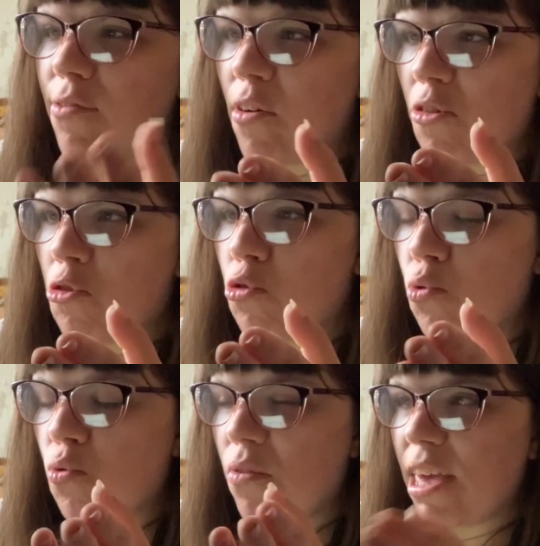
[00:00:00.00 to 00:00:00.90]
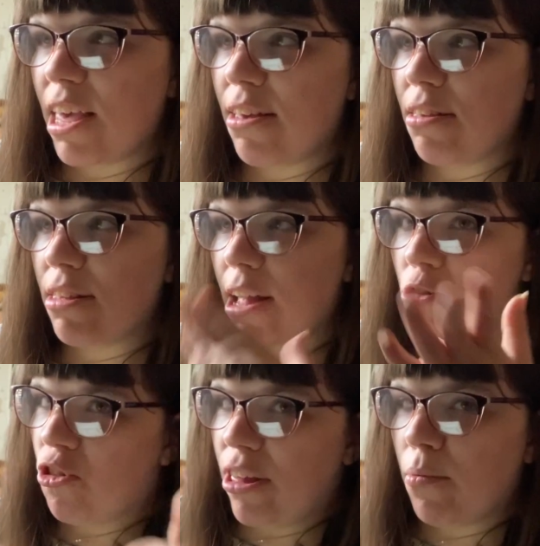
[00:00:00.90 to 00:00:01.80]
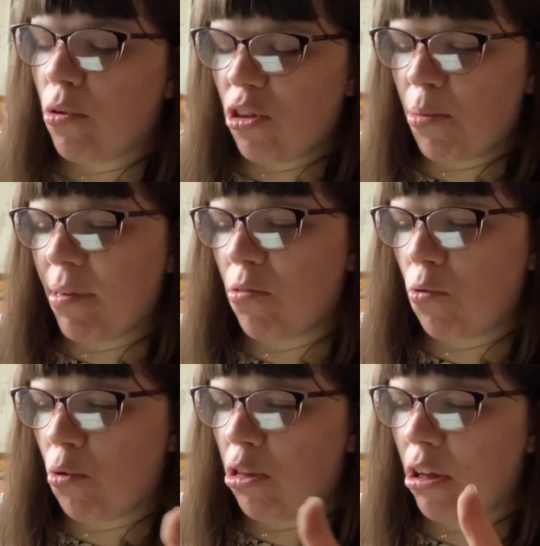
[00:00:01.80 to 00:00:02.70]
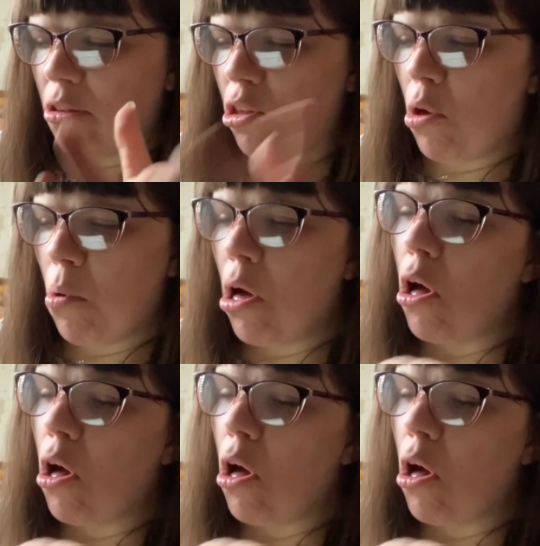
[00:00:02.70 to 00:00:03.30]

writes stories and she wants to be an author so